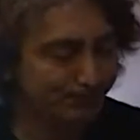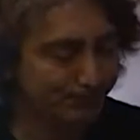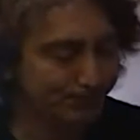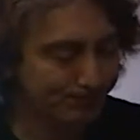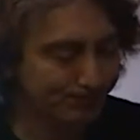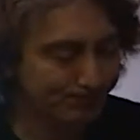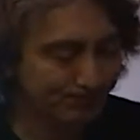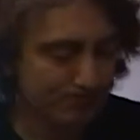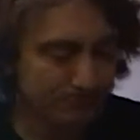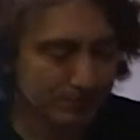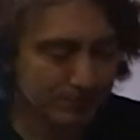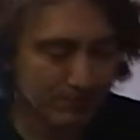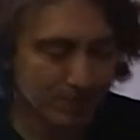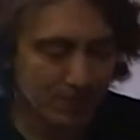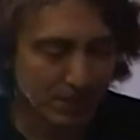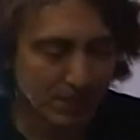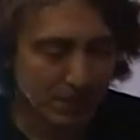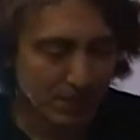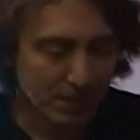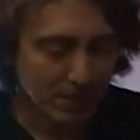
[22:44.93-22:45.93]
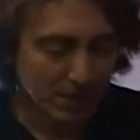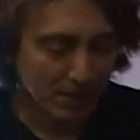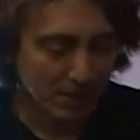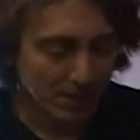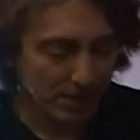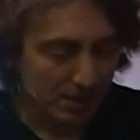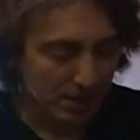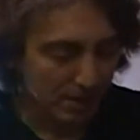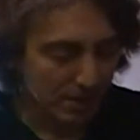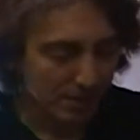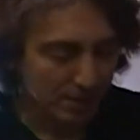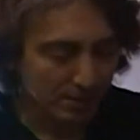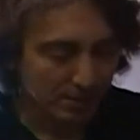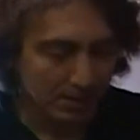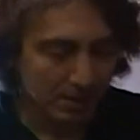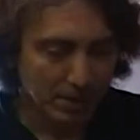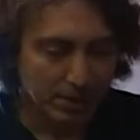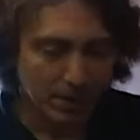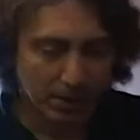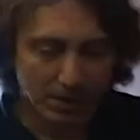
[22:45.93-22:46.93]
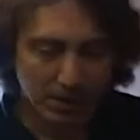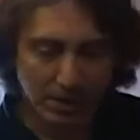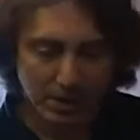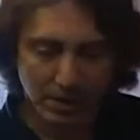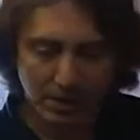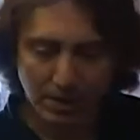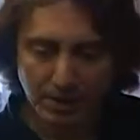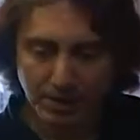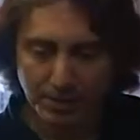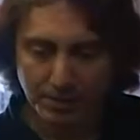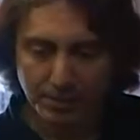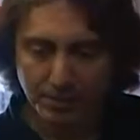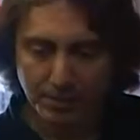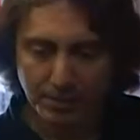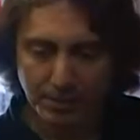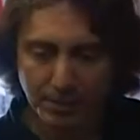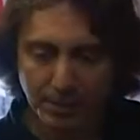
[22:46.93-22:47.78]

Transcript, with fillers: But uh,